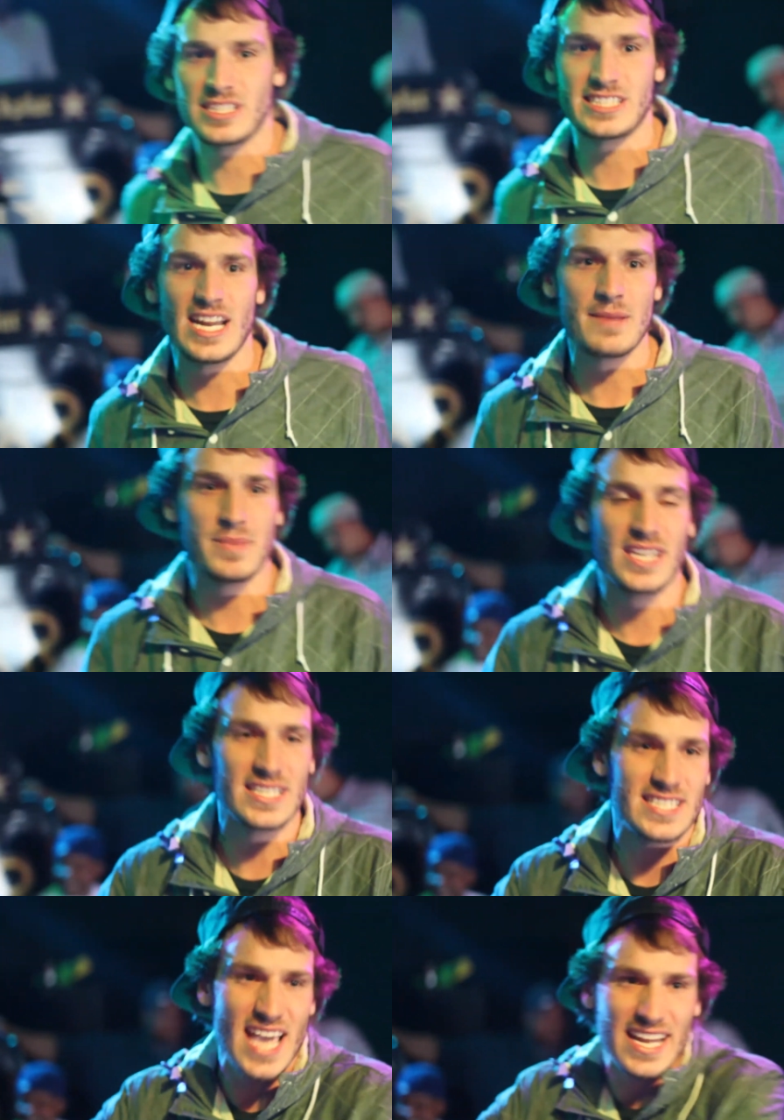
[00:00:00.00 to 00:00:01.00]
of shit
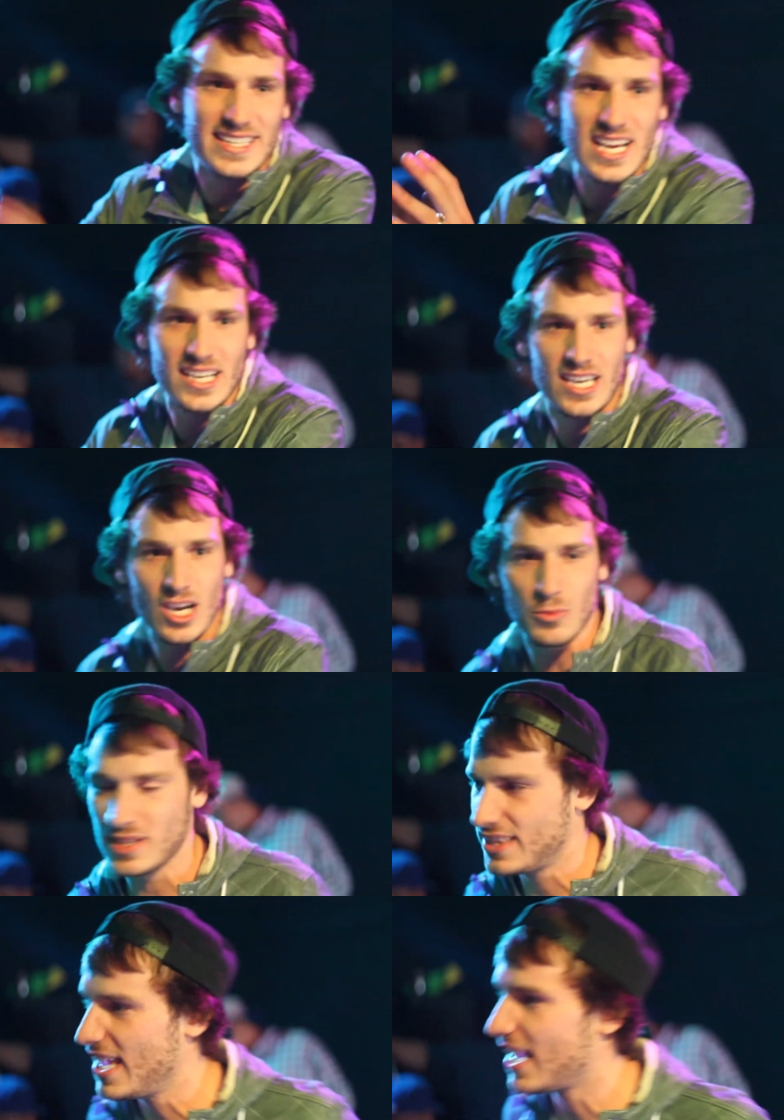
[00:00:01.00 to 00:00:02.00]
because he ain't done good
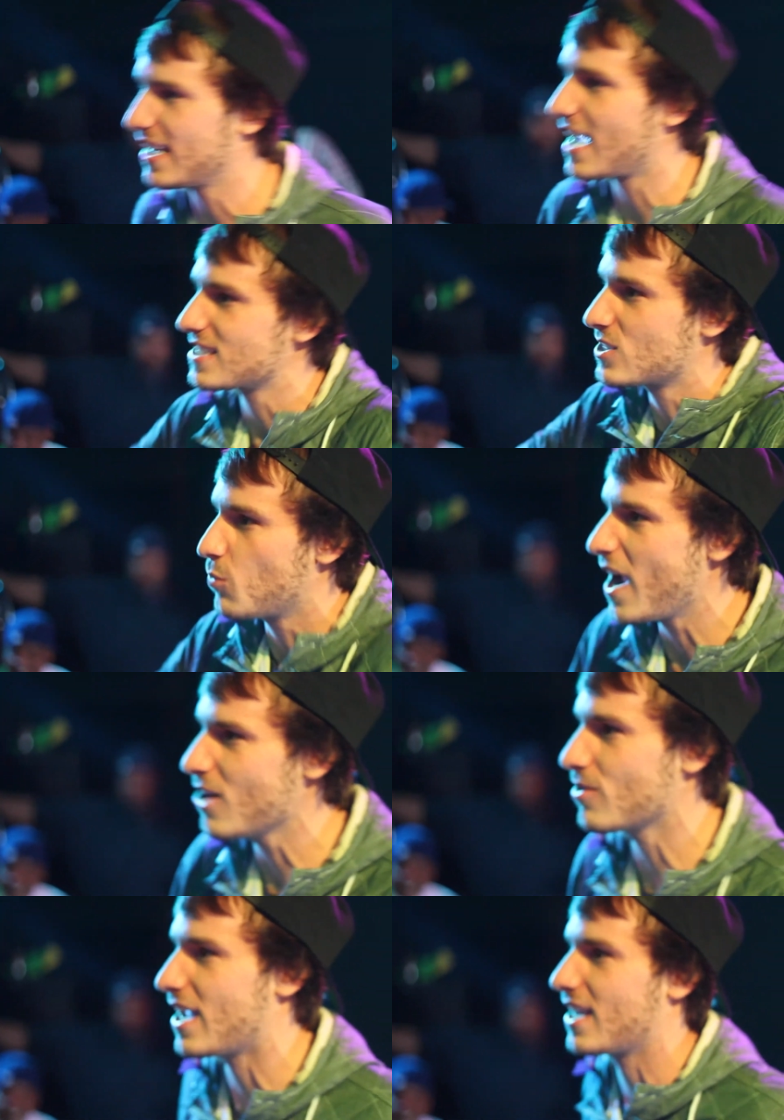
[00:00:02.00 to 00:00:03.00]
with it and I
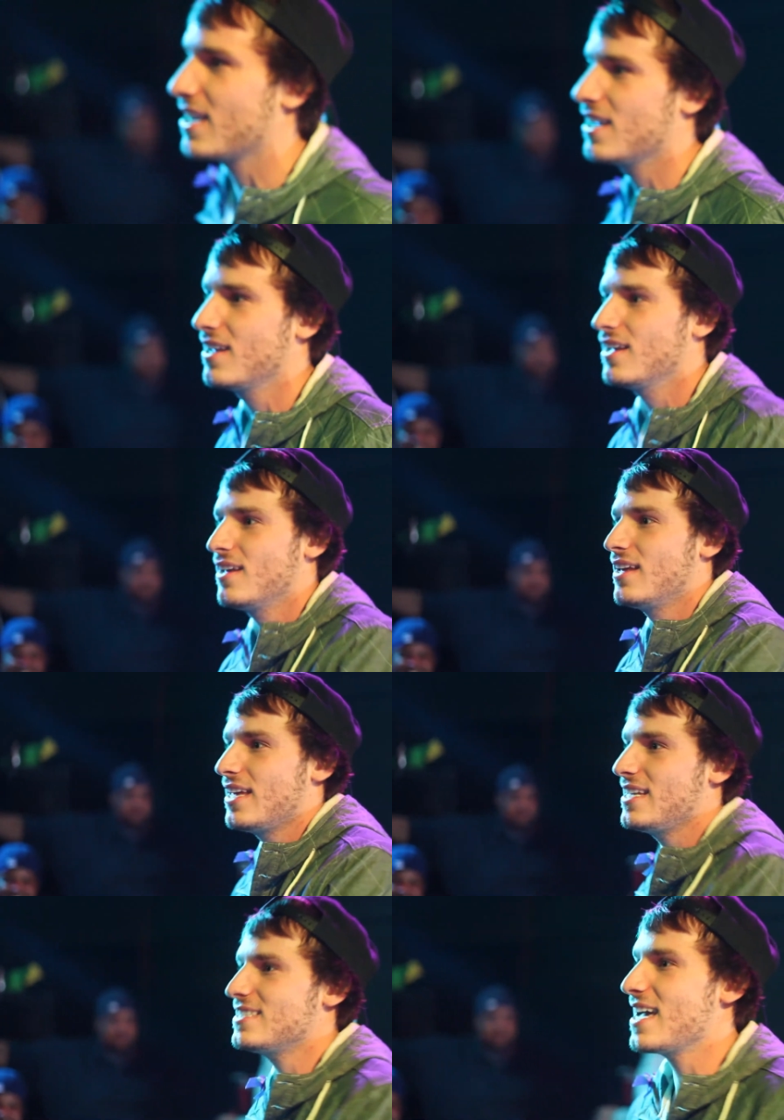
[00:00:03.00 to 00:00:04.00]
swear it.
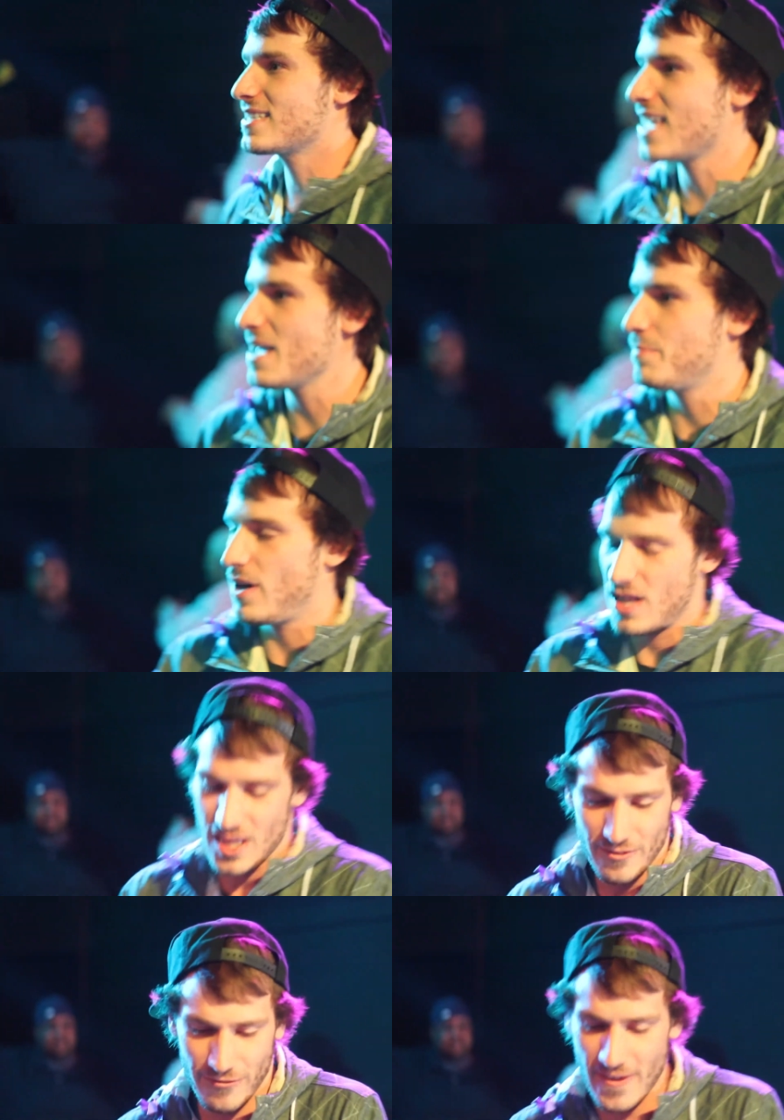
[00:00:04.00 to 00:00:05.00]
He's that type
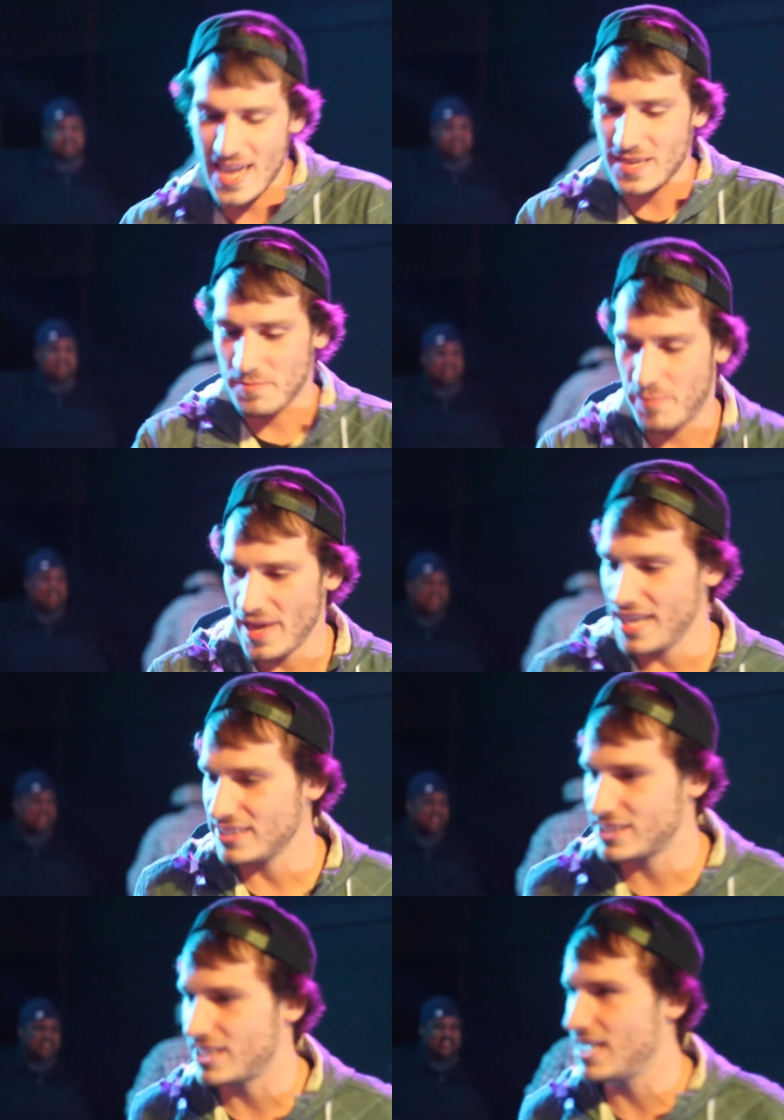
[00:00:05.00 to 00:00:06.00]
of fake
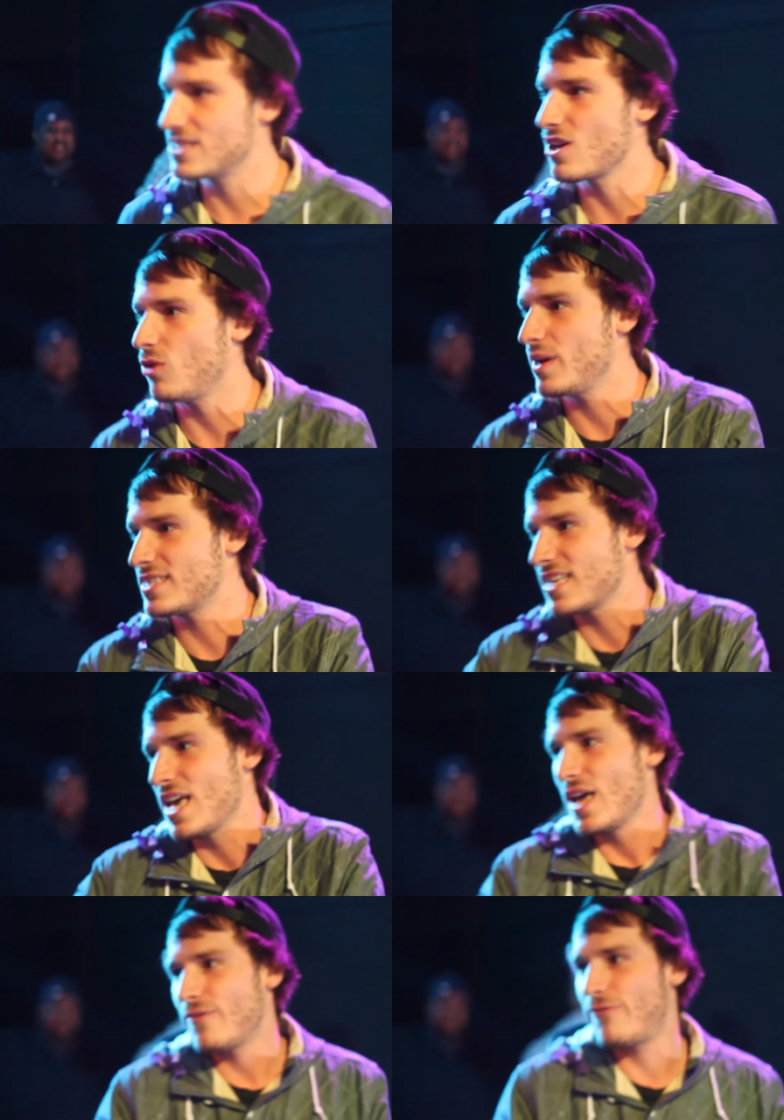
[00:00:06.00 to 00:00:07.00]
bitch. He's always
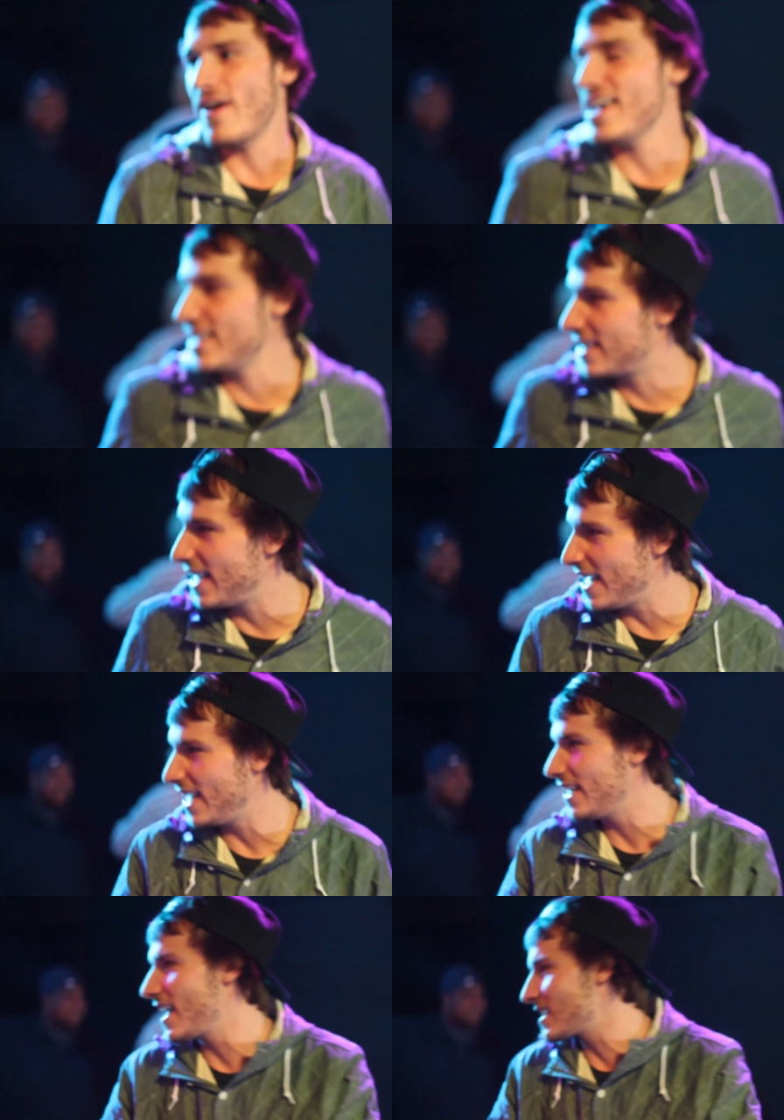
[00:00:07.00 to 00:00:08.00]
faking.